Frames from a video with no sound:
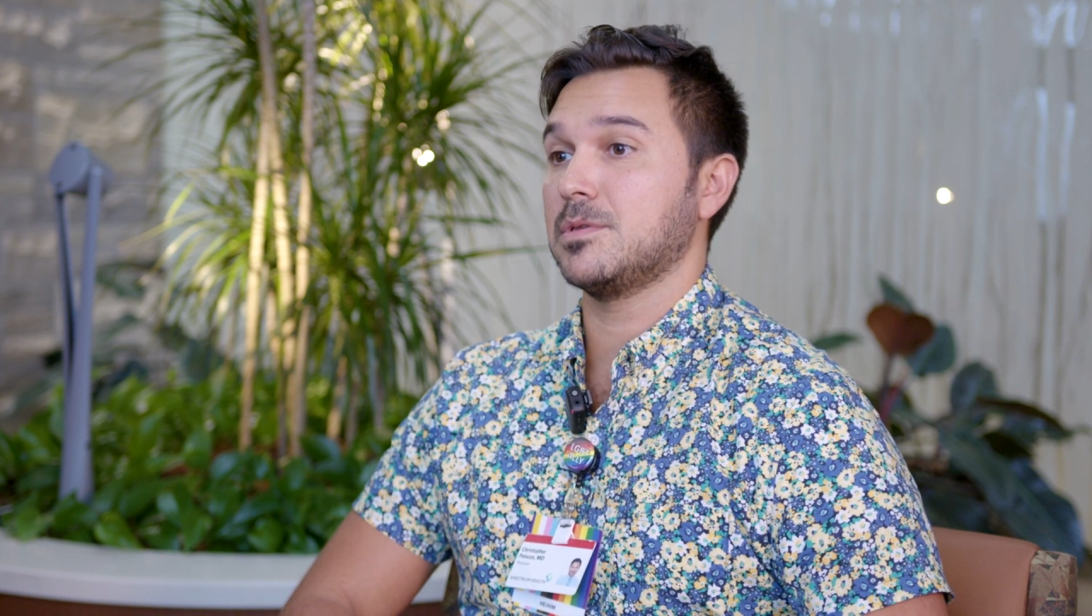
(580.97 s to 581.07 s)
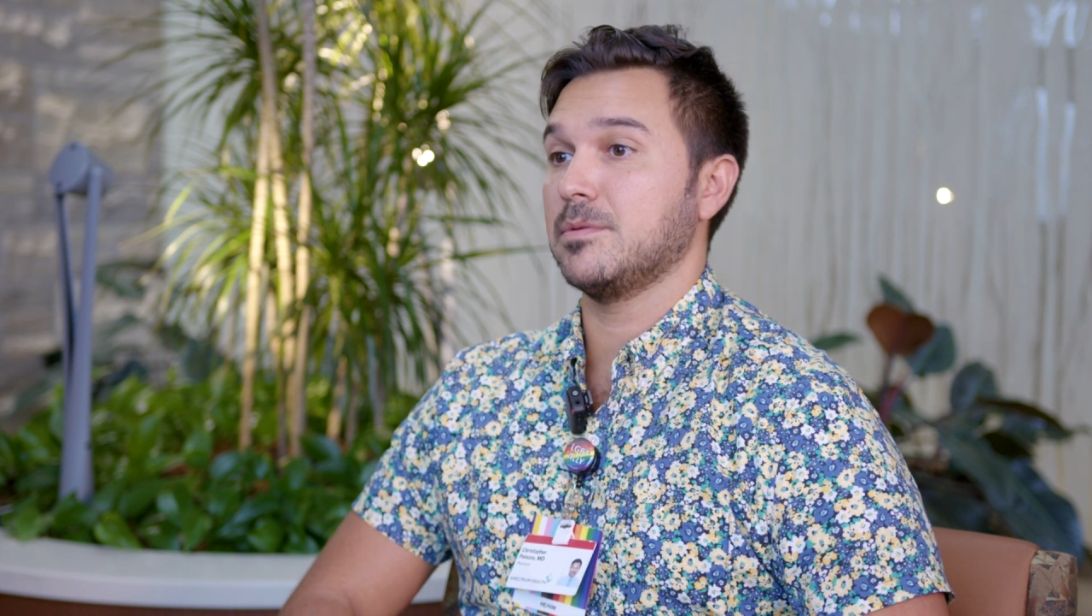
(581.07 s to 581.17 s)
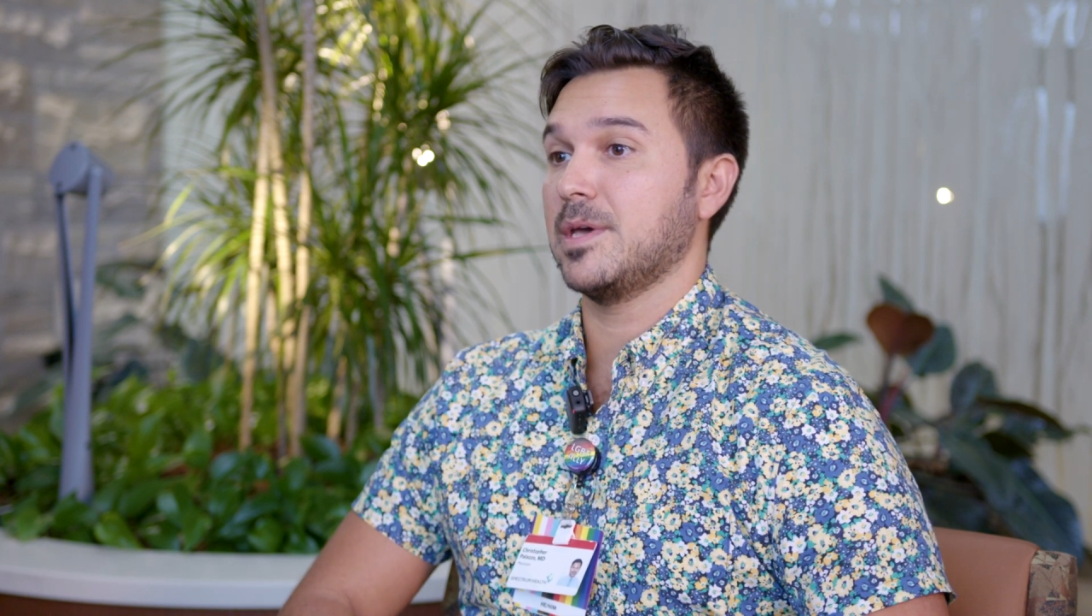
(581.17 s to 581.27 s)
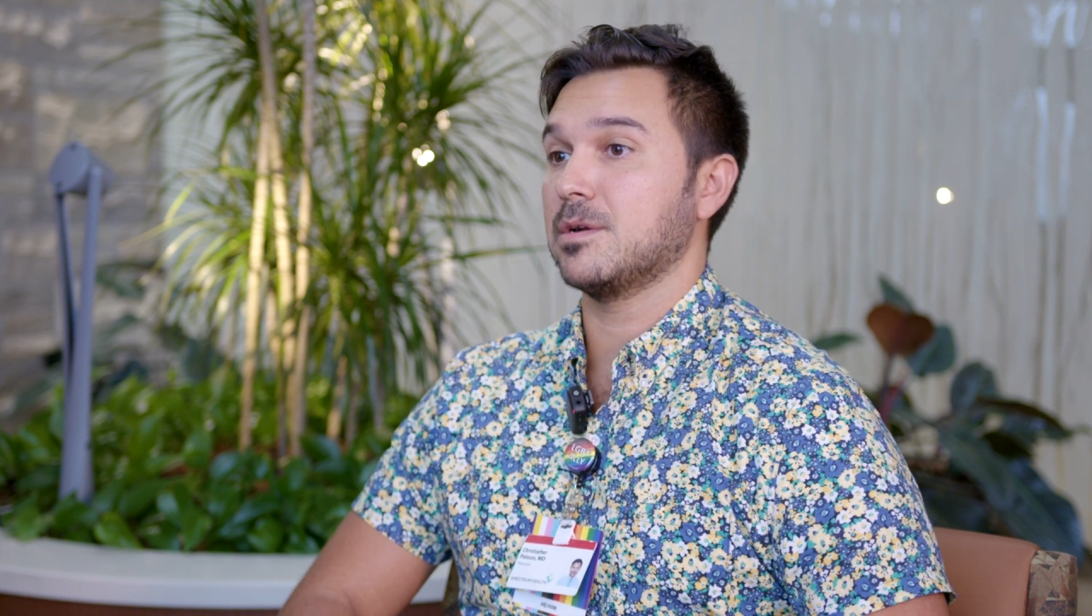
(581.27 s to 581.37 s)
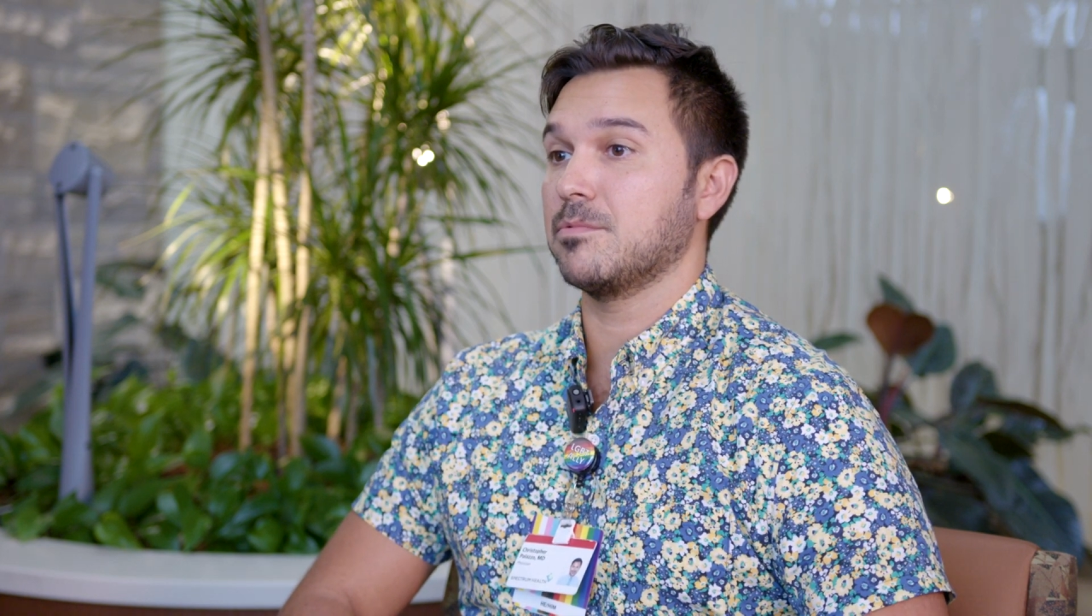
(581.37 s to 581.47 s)
no
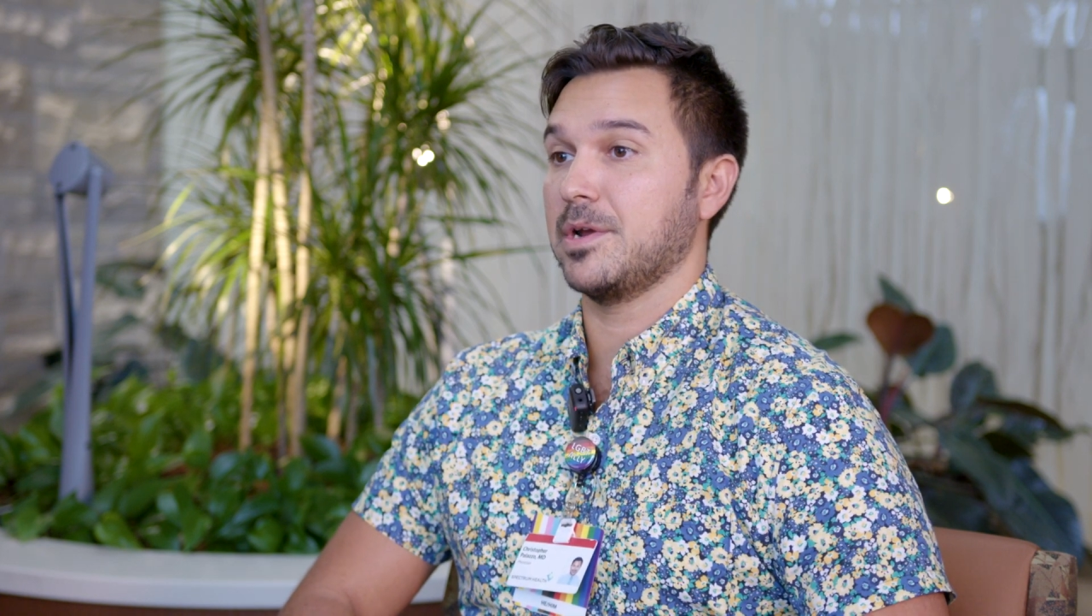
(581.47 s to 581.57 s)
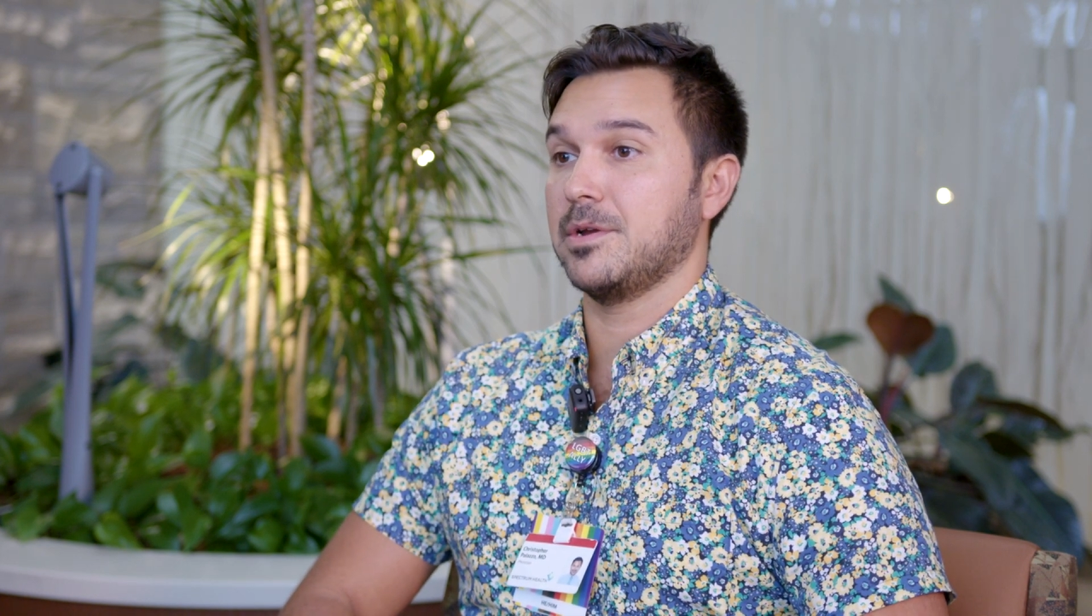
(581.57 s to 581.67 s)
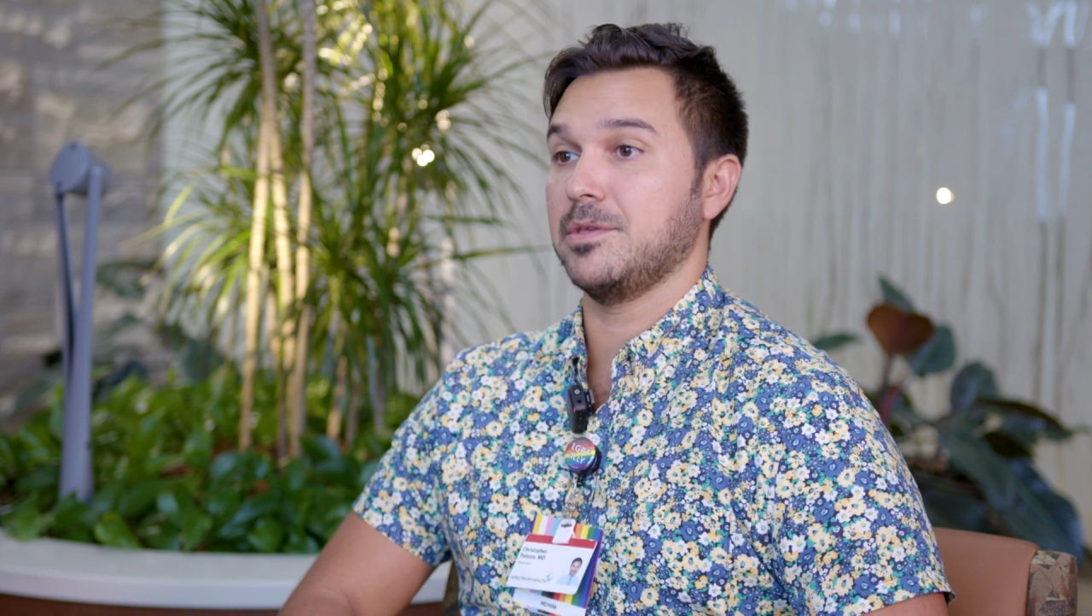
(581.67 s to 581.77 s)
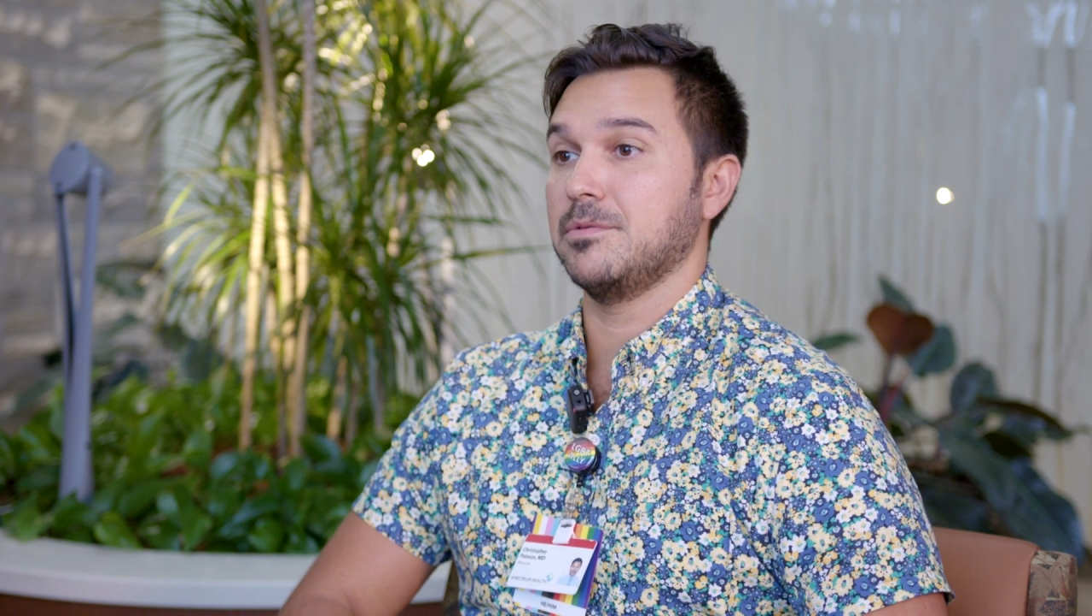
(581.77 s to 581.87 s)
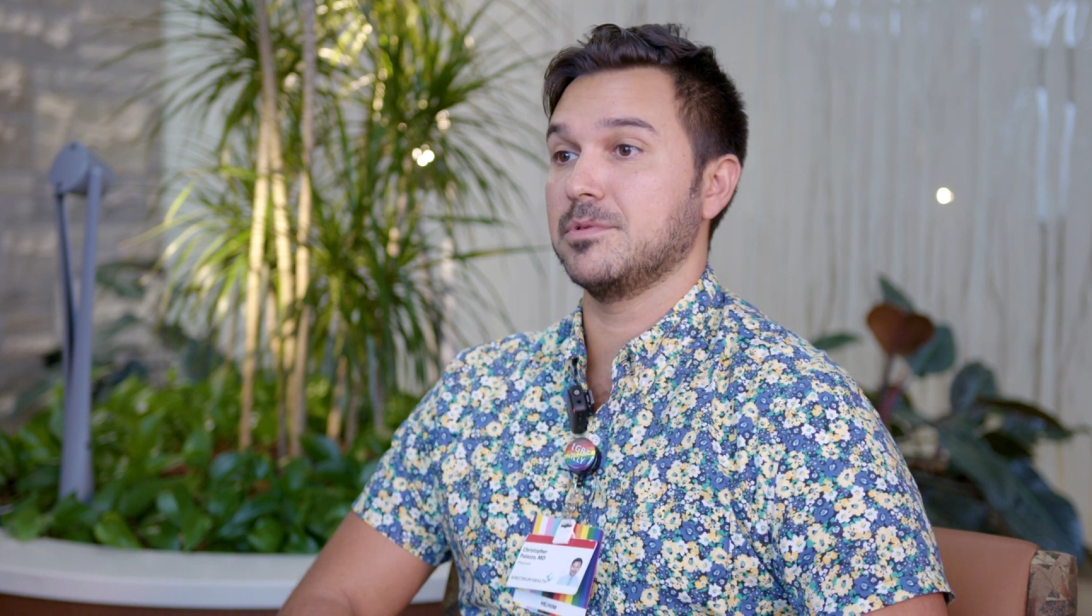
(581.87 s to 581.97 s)
matter where
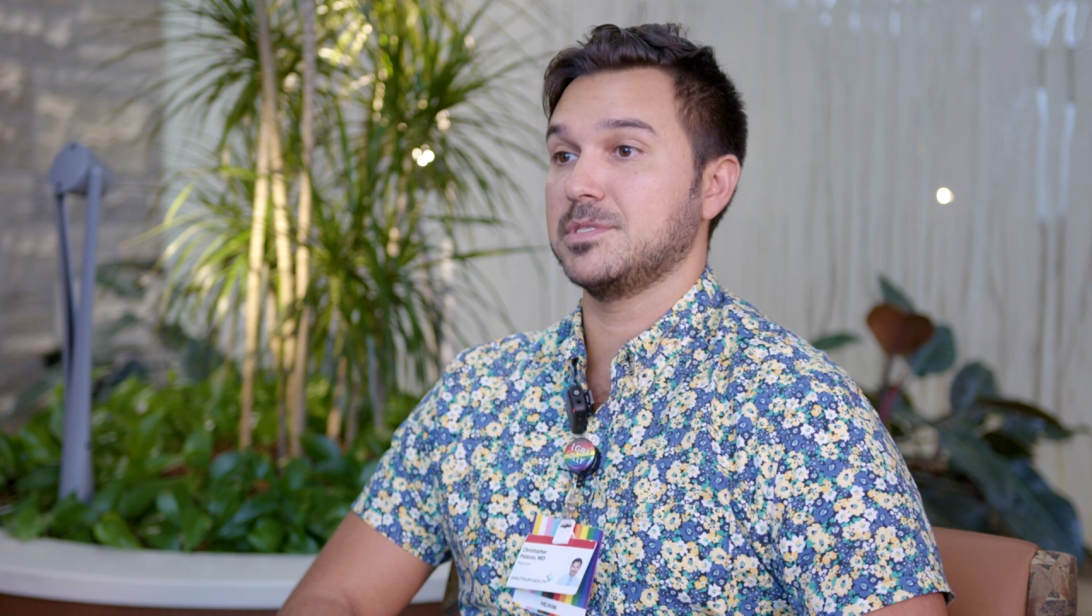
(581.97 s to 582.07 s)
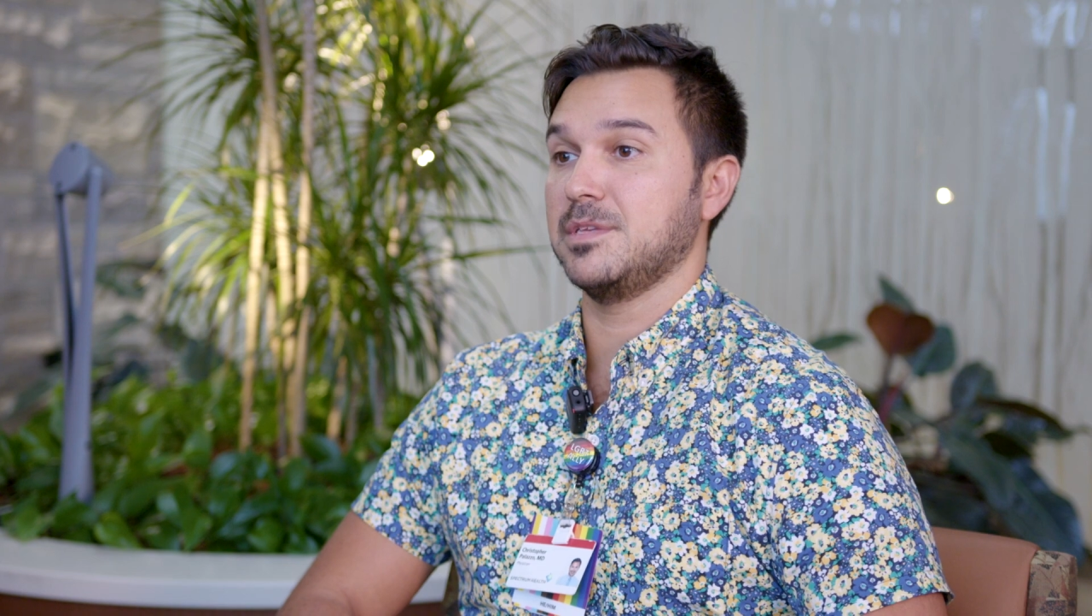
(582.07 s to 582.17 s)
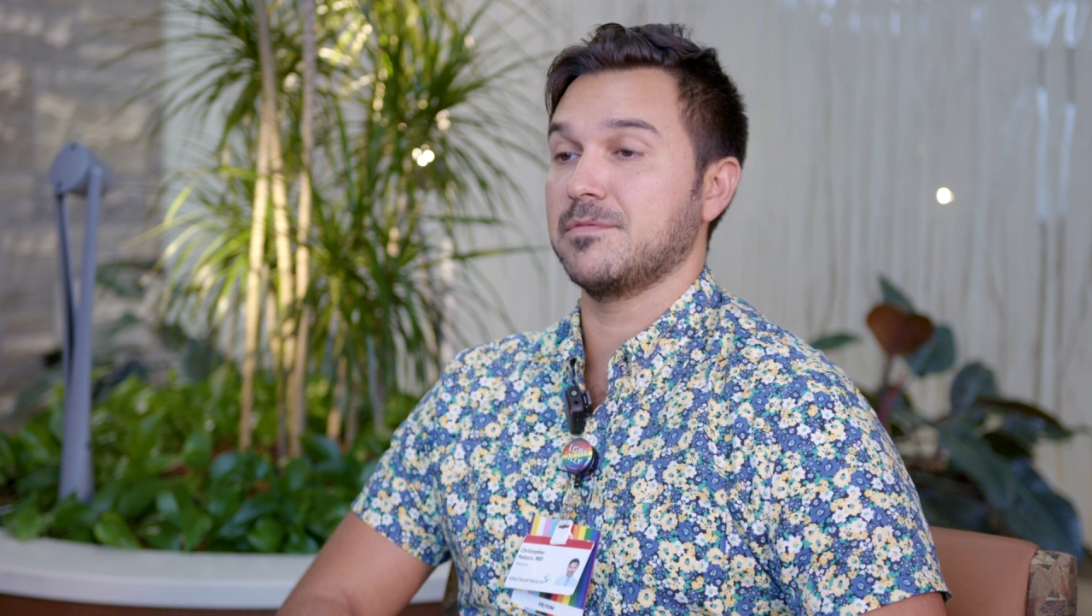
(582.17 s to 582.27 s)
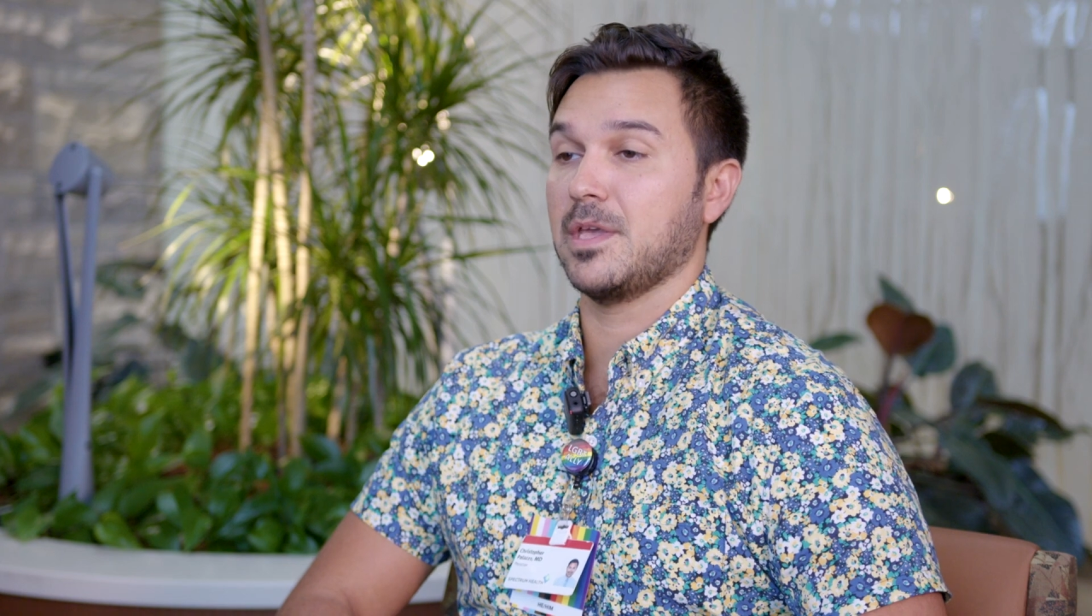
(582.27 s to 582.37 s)
you receive